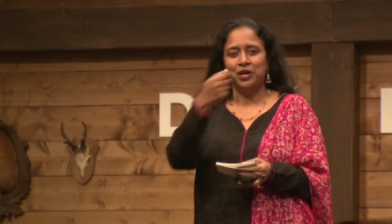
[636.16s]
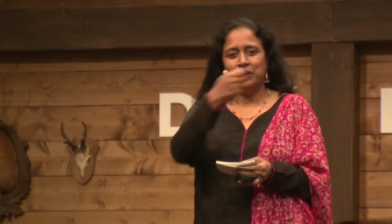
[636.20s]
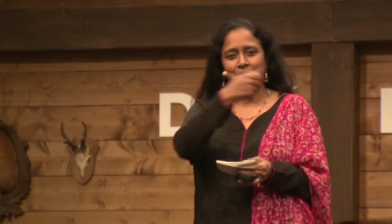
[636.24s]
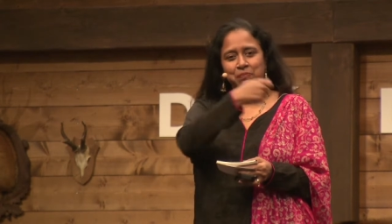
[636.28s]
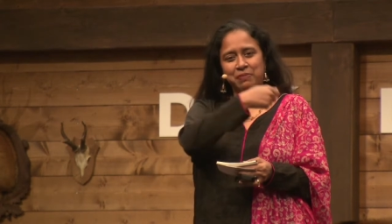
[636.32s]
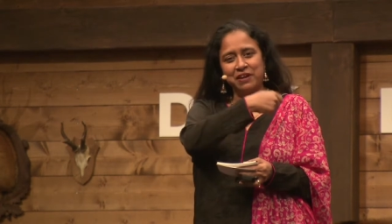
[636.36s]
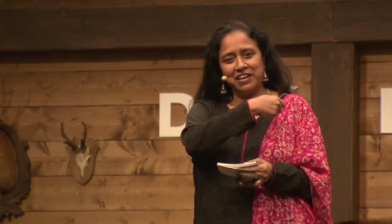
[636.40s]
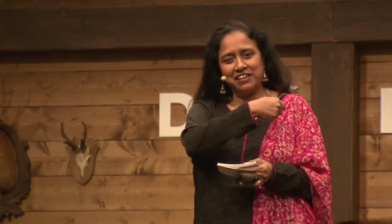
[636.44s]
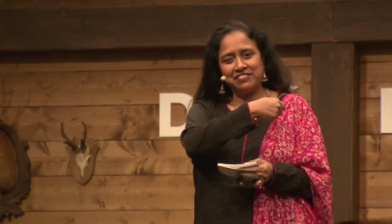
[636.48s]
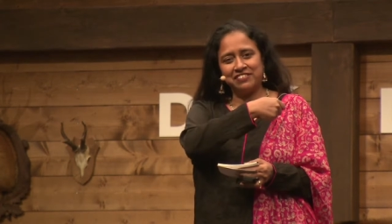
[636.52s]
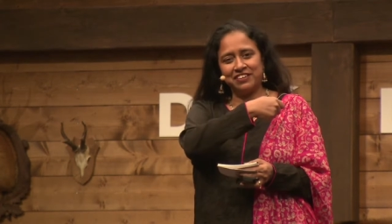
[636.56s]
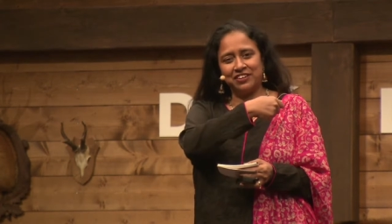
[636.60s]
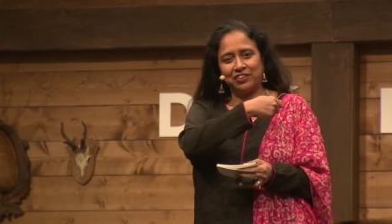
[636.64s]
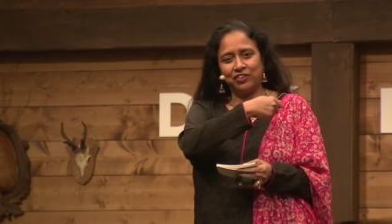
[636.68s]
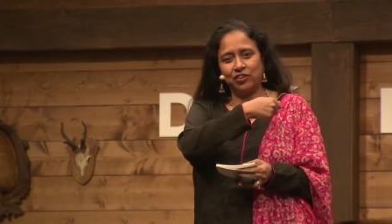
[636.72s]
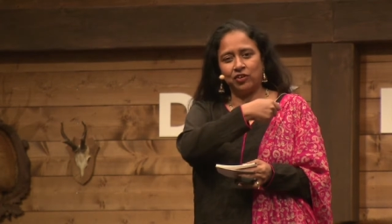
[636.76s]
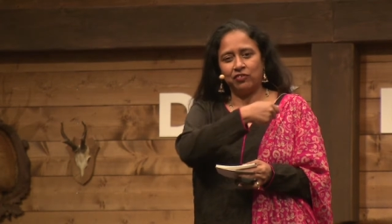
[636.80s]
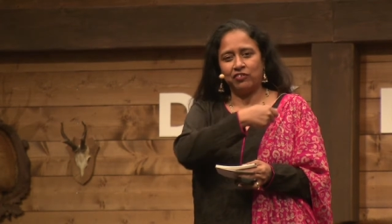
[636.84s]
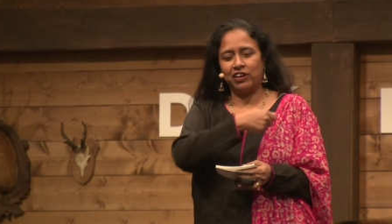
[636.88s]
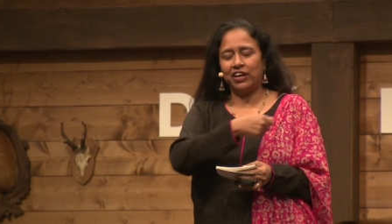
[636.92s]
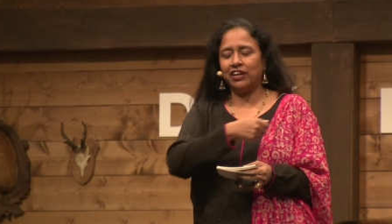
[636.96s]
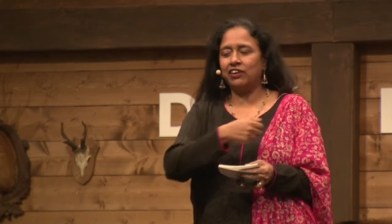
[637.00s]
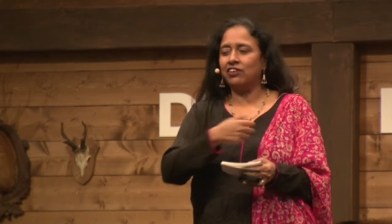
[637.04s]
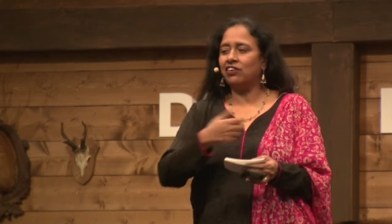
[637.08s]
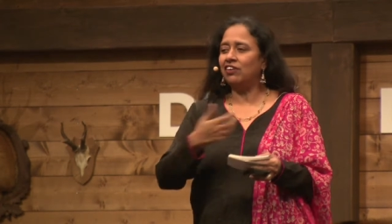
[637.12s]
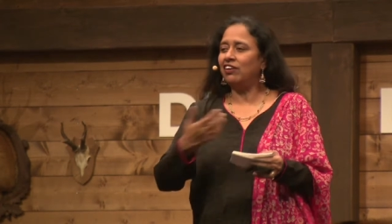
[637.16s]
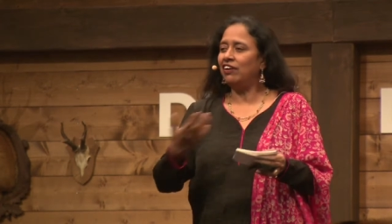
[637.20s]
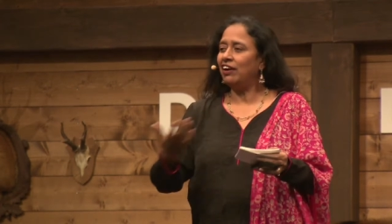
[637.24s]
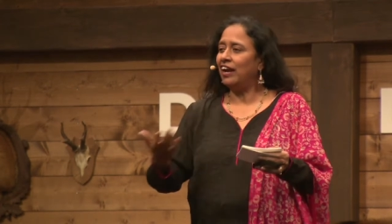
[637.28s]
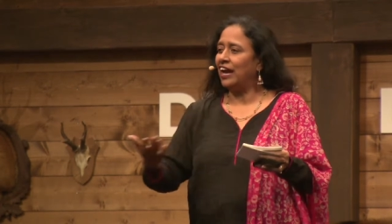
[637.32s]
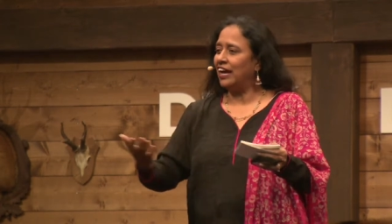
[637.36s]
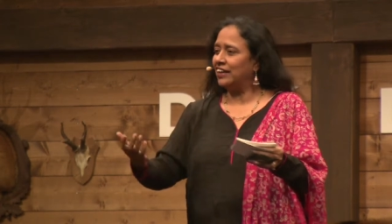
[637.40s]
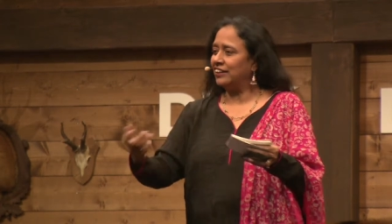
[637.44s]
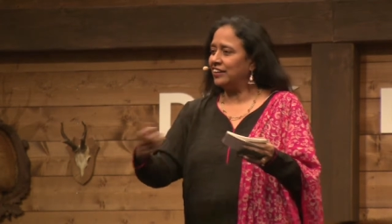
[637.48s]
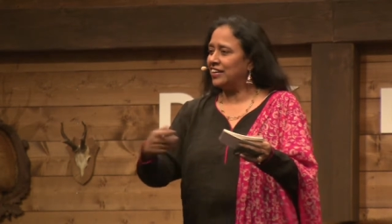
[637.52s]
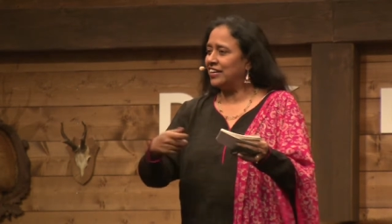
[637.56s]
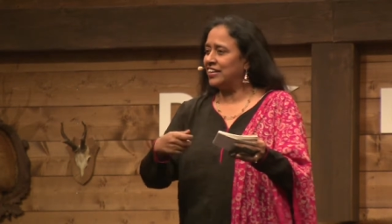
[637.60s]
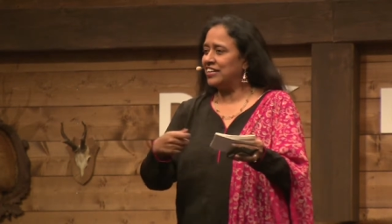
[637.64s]
pays it to the vendor,
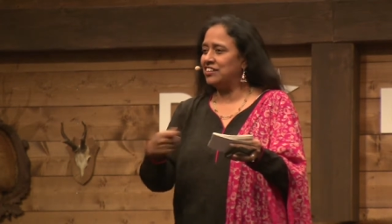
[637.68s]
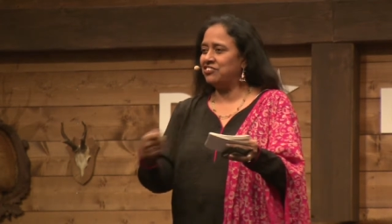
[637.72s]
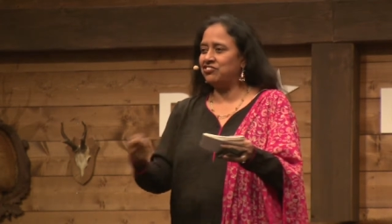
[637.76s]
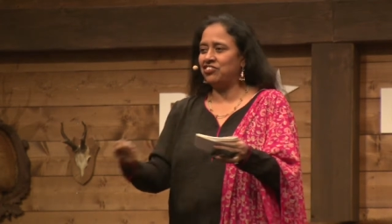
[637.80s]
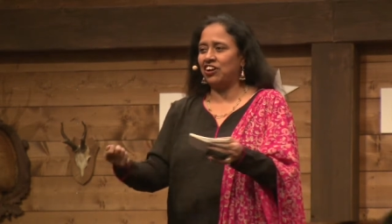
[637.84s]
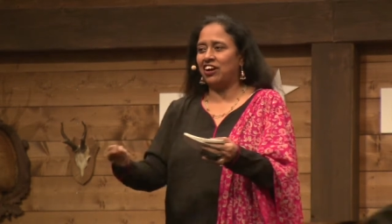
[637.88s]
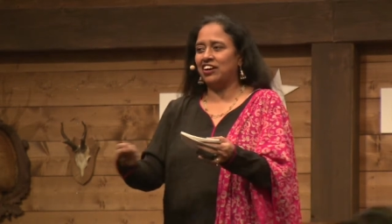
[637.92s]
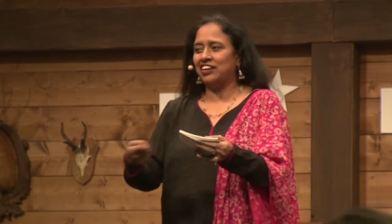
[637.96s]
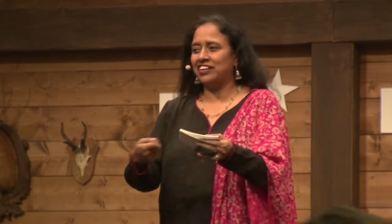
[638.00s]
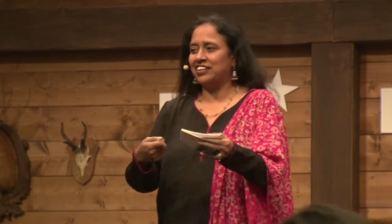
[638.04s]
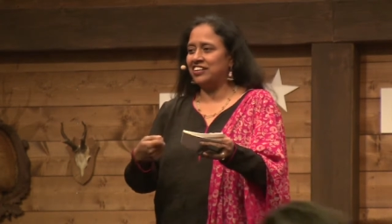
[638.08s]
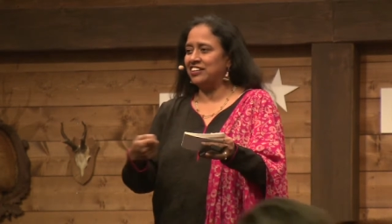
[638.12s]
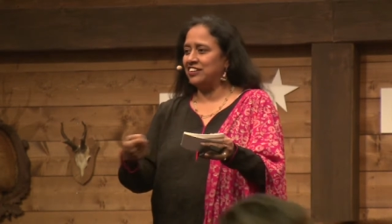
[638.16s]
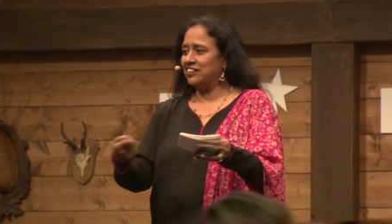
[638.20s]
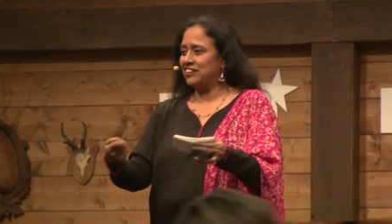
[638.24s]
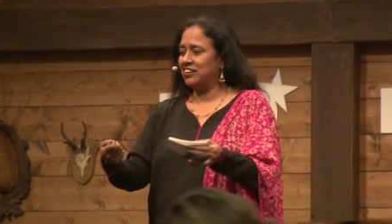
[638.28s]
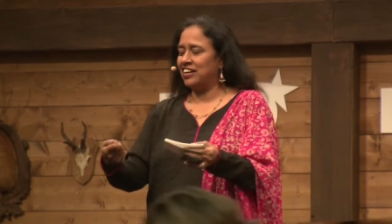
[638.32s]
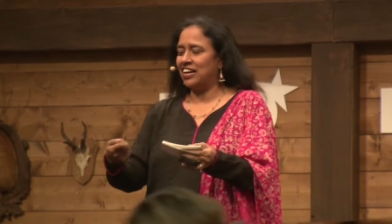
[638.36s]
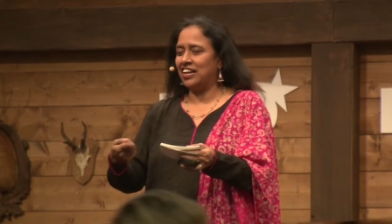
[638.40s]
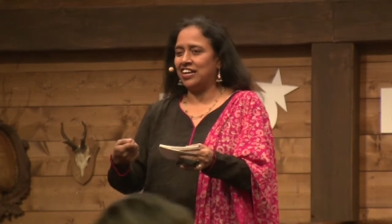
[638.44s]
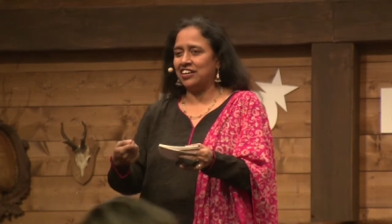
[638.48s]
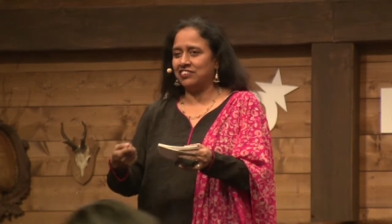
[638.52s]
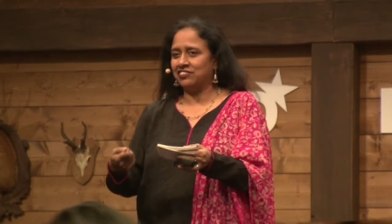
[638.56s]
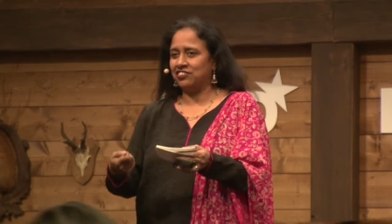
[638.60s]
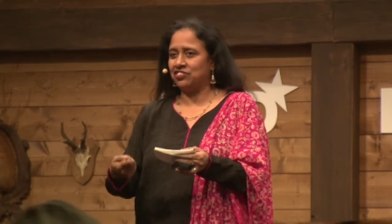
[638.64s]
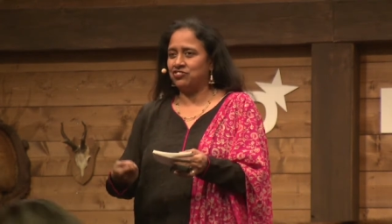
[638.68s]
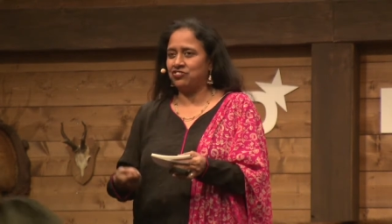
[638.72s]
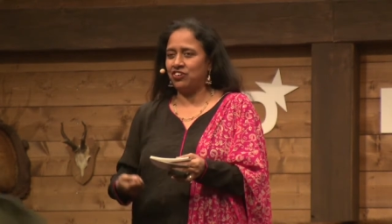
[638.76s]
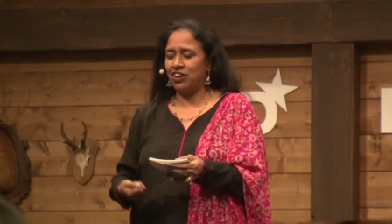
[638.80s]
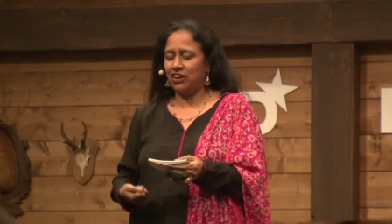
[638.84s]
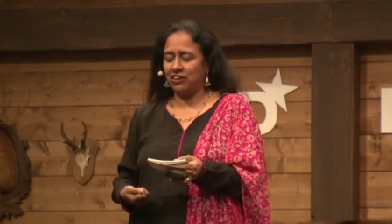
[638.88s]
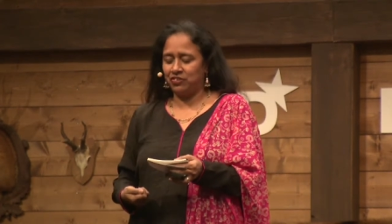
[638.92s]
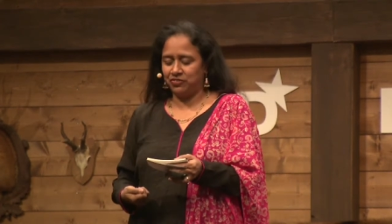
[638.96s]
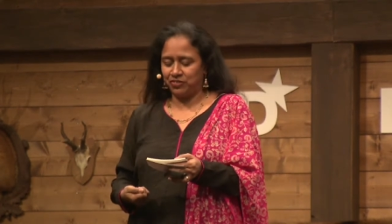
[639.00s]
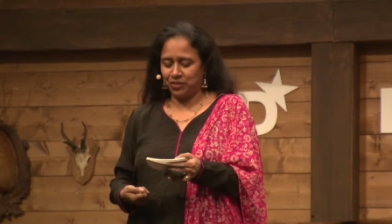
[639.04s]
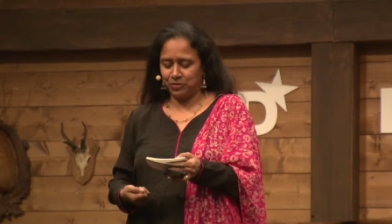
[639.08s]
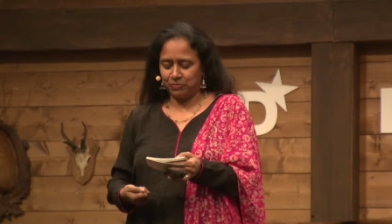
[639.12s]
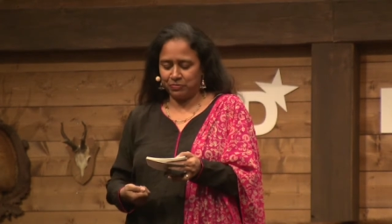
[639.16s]
and then he, he collects a
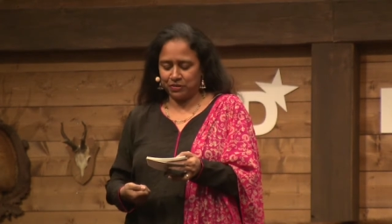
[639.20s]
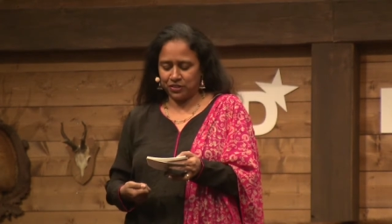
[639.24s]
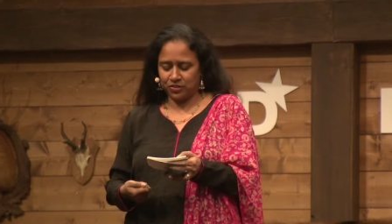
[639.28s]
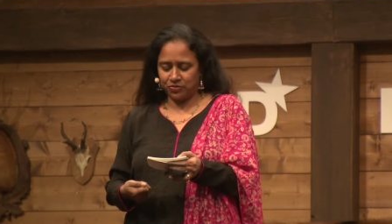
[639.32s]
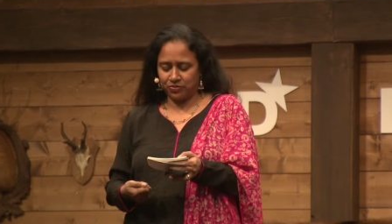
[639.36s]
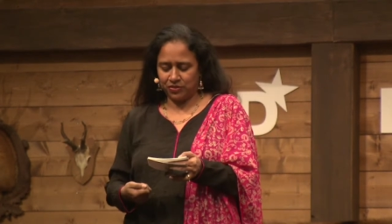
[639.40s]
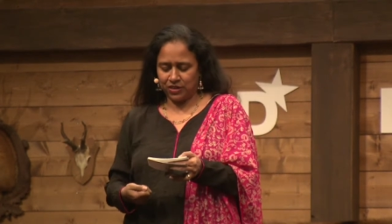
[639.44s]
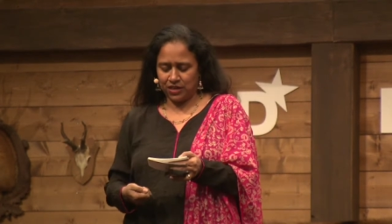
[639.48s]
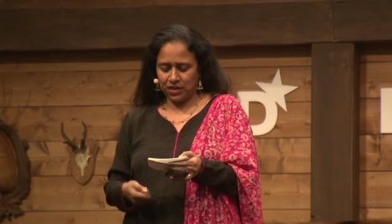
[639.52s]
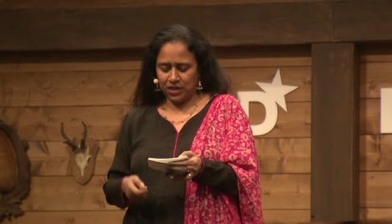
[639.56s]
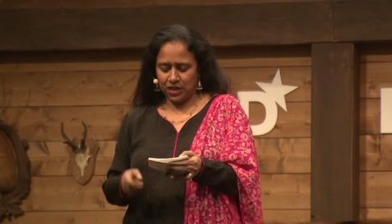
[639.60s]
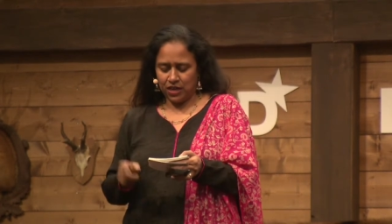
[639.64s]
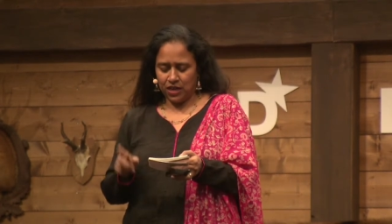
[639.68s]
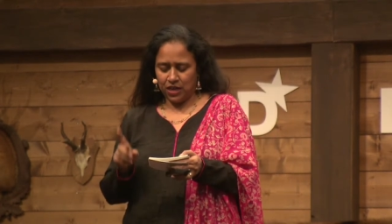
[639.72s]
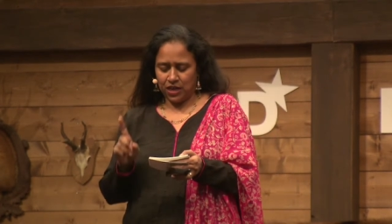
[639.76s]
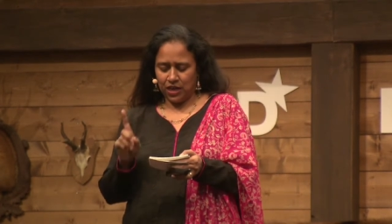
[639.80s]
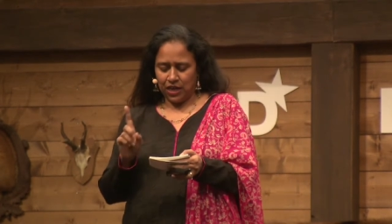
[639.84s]
charge in between.